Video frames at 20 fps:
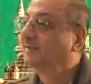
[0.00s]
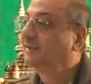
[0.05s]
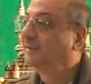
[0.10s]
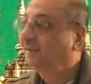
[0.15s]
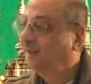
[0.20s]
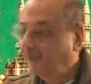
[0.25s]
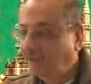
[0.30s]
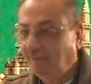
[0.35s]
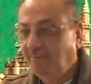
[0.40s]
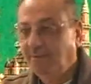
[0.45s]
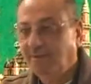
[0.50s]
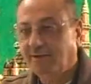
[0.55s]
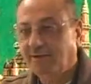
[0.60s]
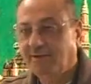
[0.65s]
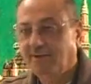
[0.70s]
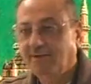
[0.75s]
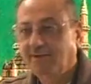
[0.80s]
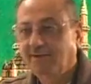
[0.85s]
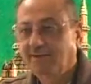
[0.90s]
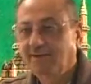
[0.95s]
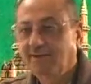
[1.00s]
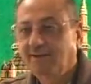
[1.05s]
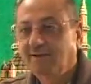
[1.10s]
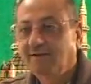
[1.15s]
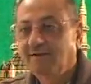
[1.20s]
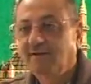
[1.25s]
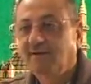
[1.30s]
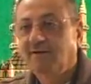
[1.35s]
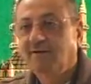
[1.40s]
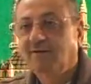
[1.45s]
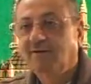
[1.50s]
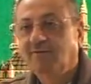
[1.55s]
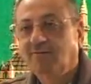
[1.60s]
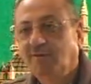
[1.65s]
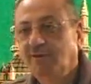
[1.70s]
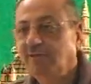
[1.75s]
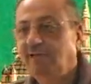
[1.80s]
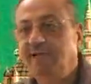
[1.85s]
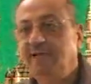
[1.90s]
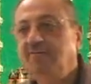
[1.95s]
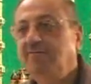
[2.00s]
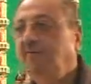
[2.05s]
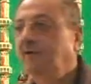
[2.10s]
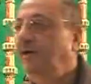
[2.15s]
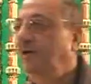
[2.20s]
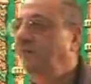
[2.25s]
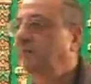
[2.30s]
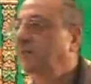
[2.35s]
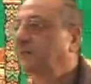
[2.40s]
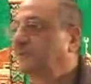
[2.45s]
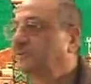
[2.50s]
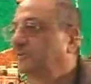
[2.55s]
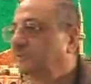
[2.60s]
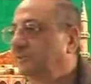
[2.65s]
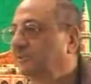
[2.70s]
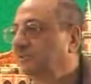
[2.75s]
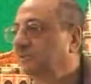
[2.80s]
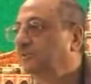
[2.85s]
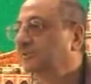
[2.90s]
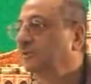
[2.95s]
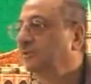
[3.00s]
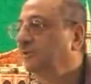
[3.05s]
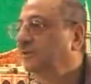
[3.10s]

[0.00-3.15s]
Khabar. What kind of a khabar is this?